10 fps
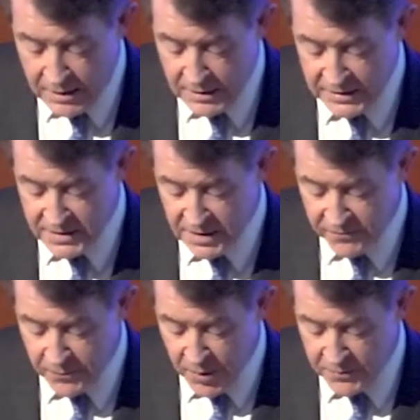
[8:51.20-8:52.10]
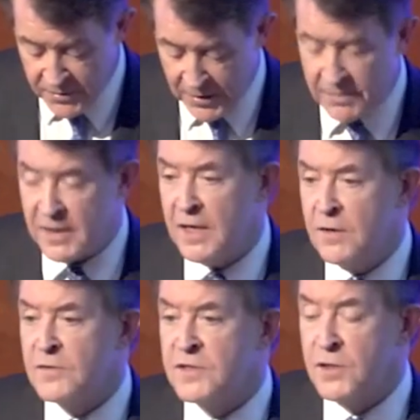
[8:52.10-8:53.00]
Let's think for a moment about the
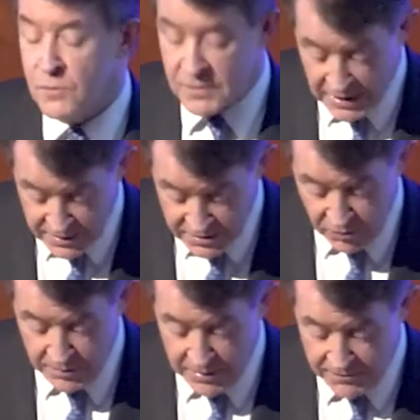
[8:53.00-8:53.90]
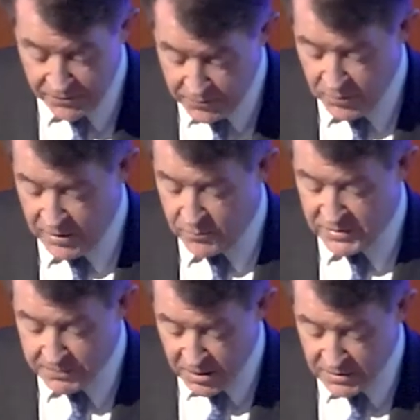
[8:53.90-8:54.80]
EU's new taxonomy framework,
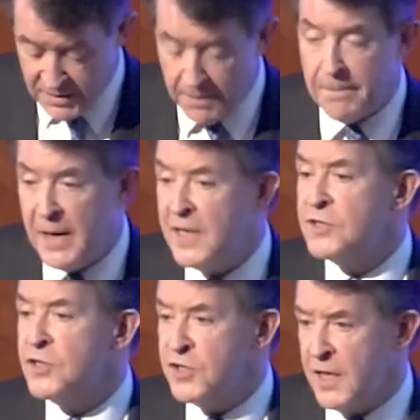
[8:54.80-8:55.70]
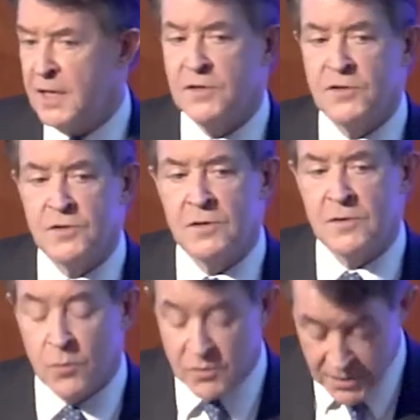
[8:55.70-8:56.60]
which marks a major change
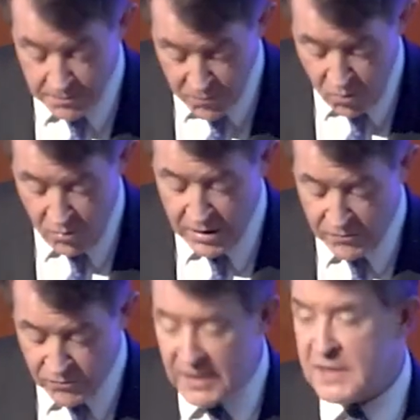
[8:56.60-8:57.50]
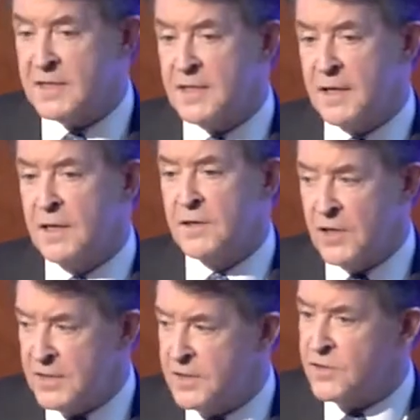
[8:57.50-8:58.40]
towards a more realistic
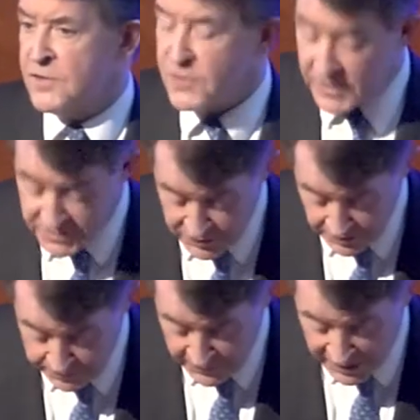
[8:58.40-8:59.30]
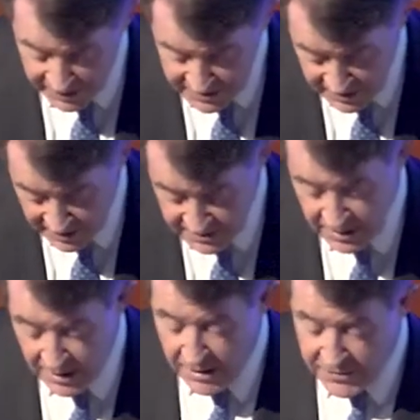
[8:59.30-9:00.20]
transition strategy. It says
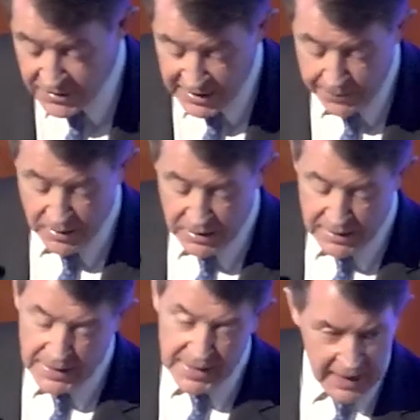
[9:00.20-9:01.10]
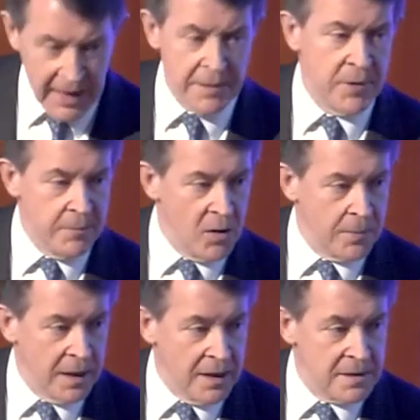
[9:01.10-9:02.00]
the capital that can be
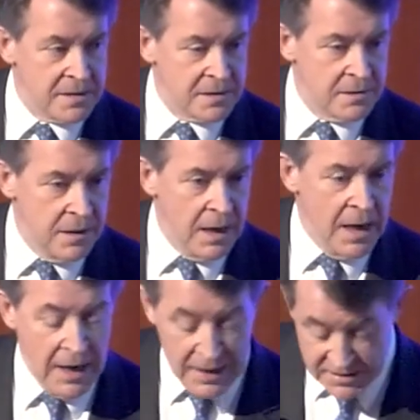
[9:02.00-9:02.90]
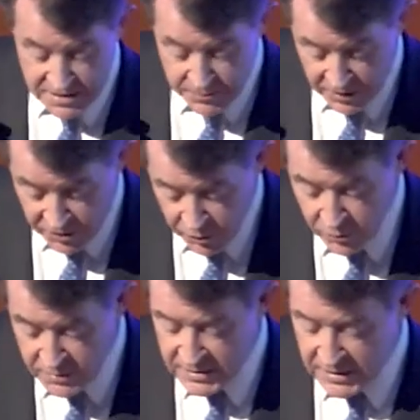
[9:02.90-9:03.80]
mobilised has to be used